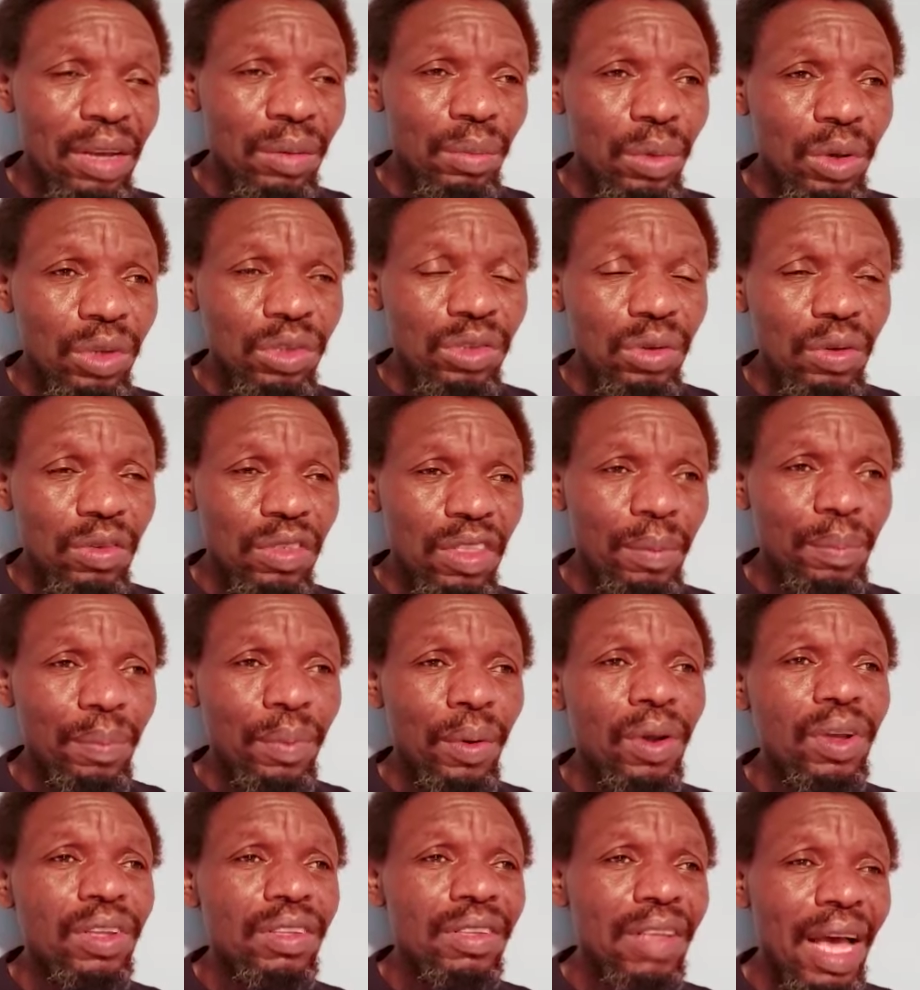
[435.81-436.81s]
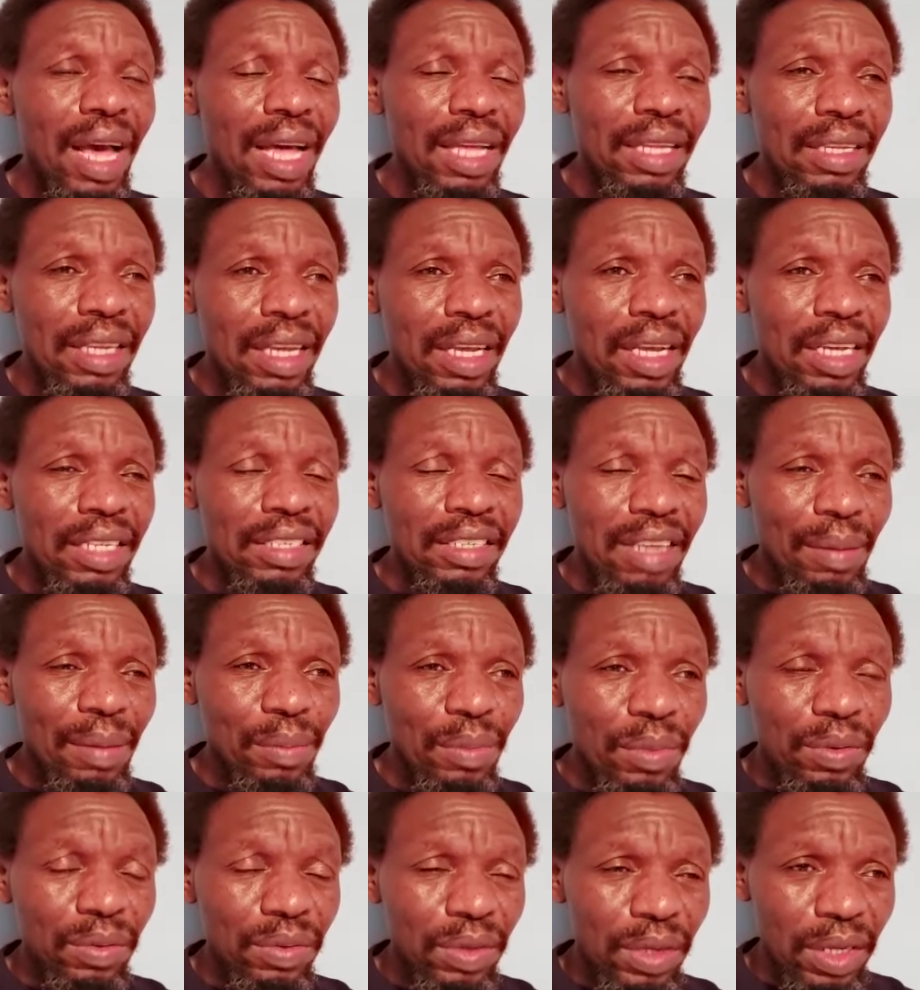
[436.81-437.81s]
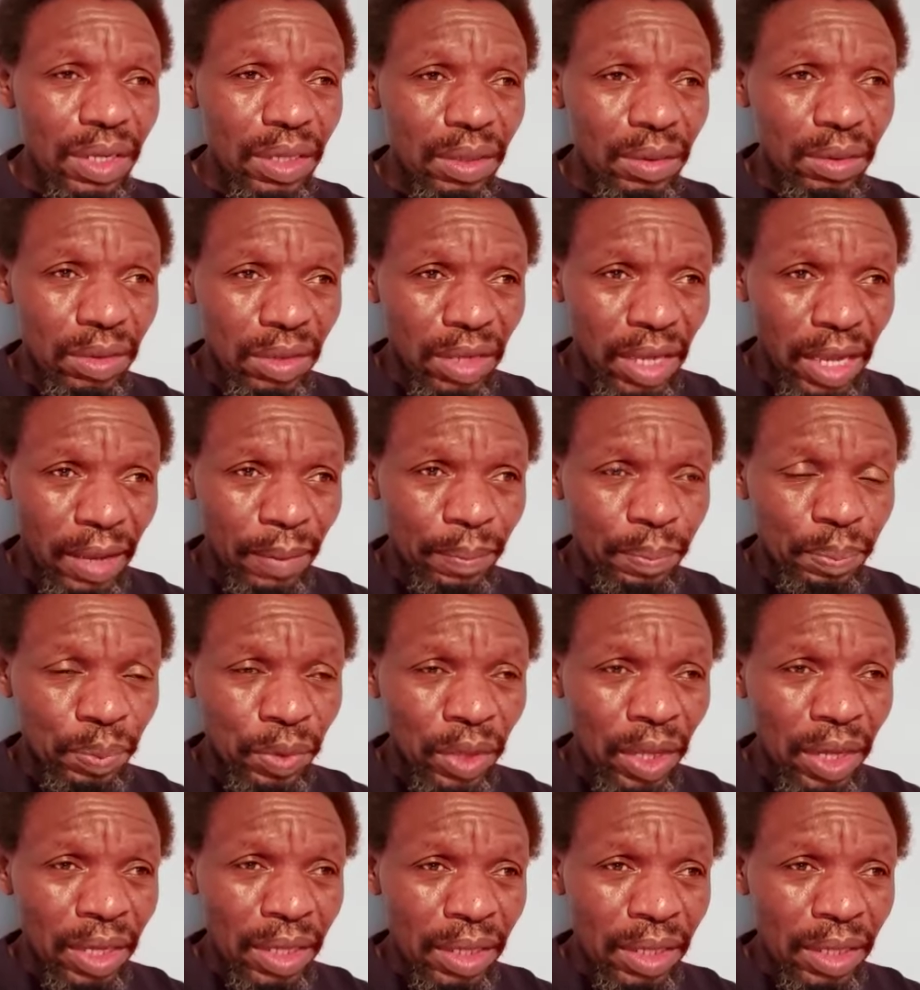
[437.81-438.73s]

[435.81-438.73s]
Most of the boys are some... Um,